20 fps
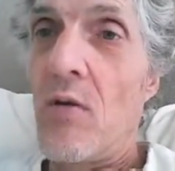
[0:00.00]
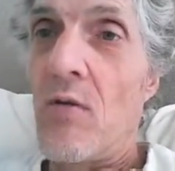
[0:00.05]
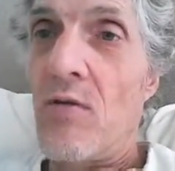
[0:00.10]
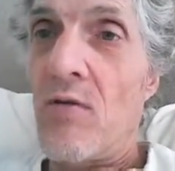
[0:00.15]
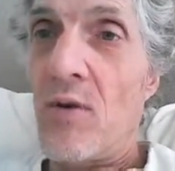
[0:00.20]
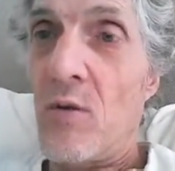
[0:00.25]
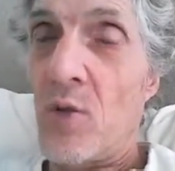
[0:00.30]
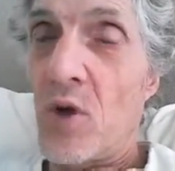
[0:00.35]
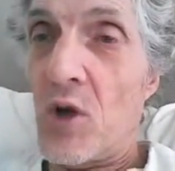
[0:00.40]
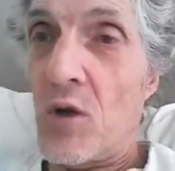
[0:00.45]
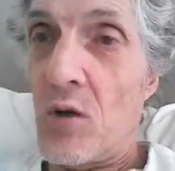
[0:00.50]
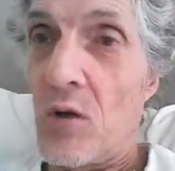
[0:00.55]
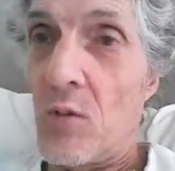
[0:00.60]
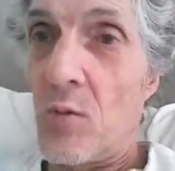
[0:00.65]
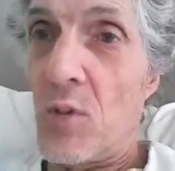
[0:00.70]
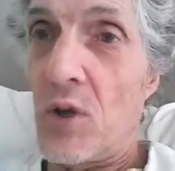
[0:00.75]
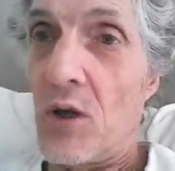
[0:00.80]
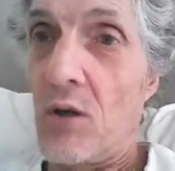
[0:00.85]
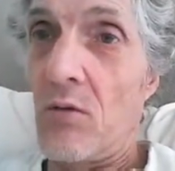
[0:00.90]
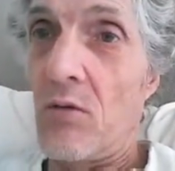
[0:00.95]
from a
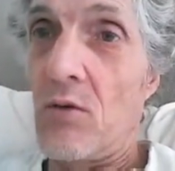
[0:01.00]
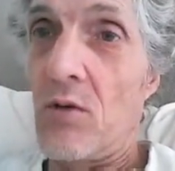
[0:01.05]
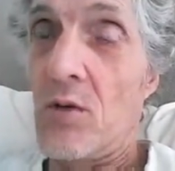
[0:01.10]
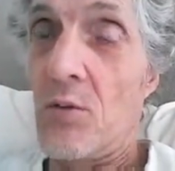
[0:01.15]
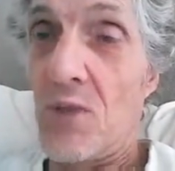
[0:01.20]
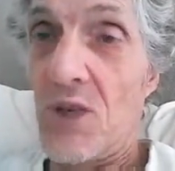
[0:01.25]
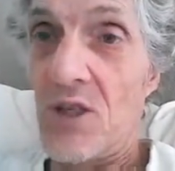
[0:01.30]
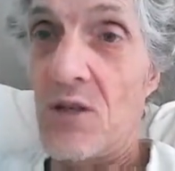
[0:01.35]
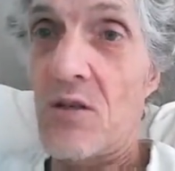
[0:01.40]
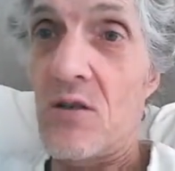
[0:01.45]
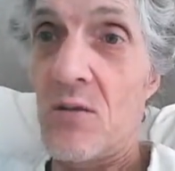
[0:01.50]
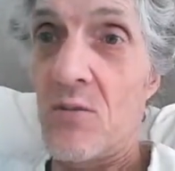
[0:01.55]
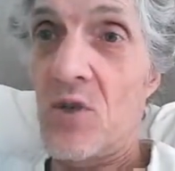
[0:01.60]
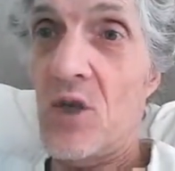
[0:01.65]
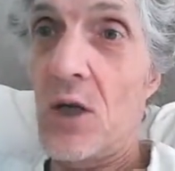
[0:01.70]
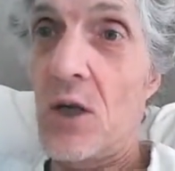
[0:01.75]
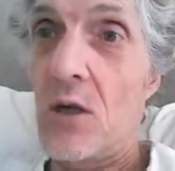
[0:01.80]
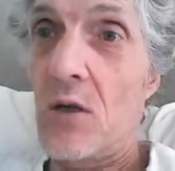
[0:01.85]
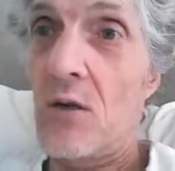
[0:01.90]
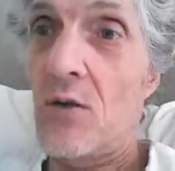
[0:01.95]
compound to make
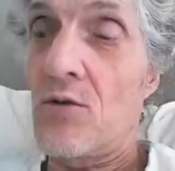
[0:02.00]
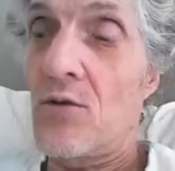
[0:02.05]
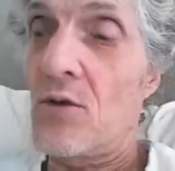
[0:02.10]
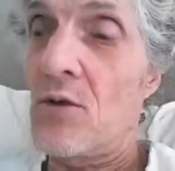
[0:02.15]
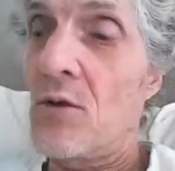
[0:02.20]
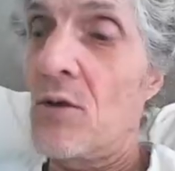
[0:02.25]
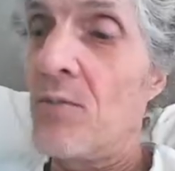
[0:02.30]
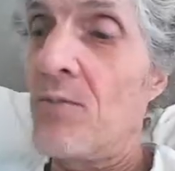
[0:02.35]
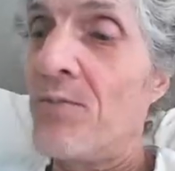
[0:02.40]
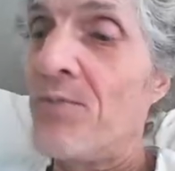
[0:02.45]
something else.